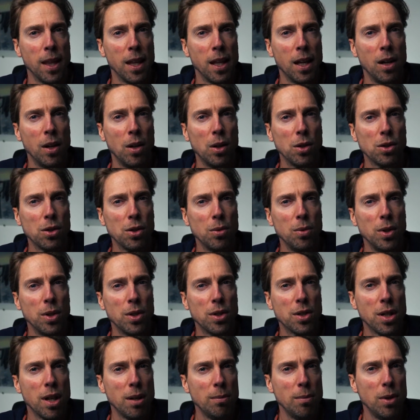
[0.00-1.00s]
also in the
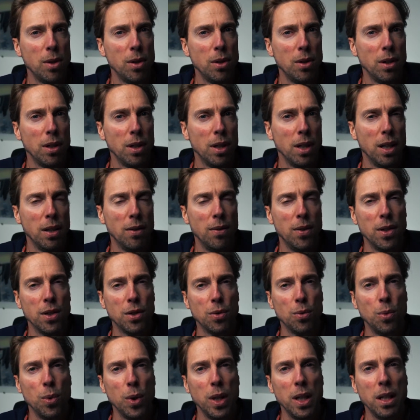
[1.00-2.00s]
summer, if
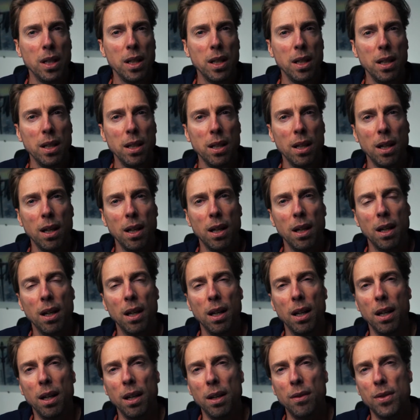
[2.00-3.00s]
it's windy,
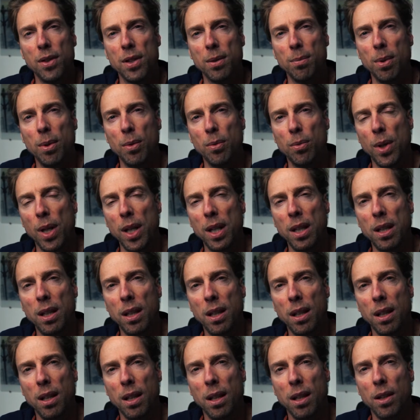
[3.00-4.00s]
if it's a bit
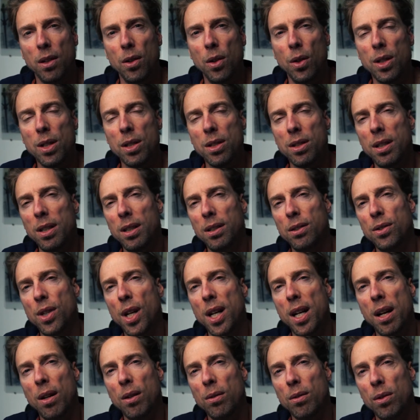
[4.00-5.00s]
rainy, you can still
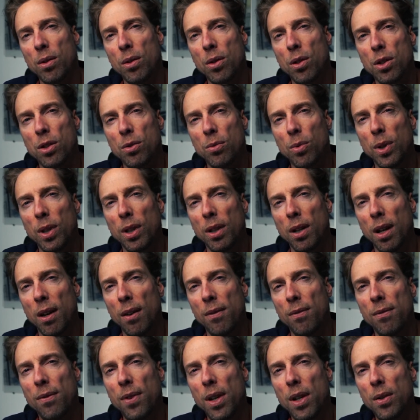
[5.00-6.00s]
train outdoors with a
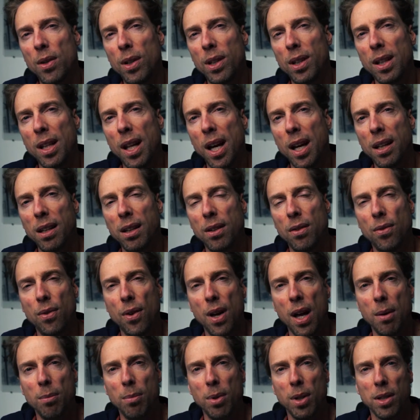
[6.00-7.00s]
very light
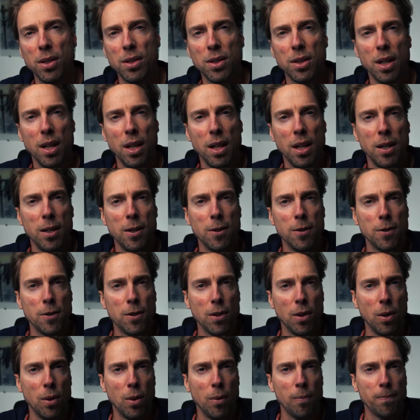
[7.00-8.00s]
fabrics.
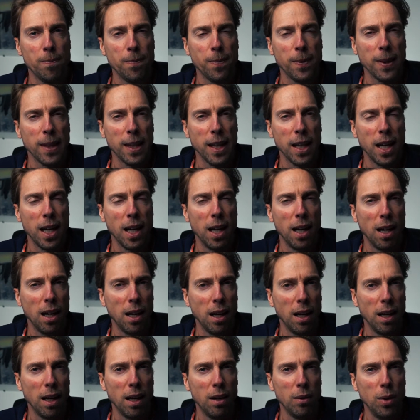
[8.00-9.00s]
So
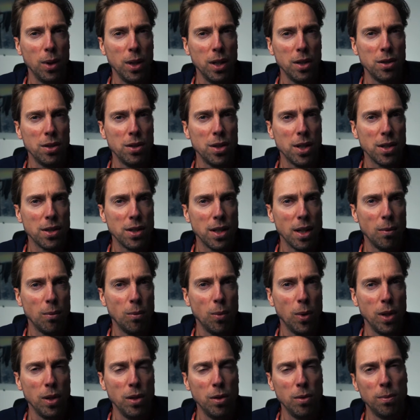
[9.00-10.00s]
I really suggest that
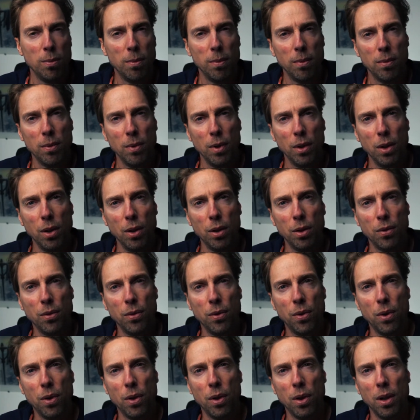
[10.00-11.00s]
when you look
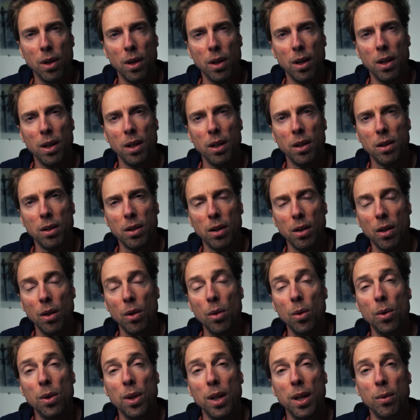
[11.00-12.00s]
for
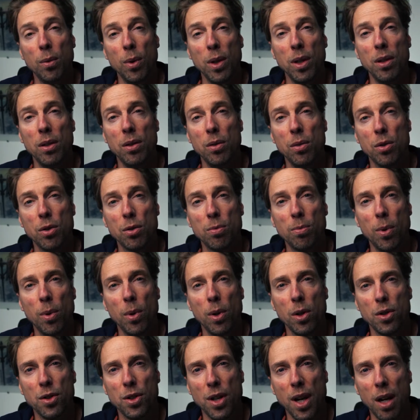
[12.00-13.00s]
clothing, when you do
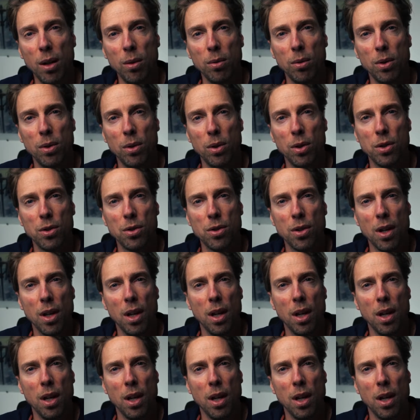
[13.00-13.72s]
sports outdoors,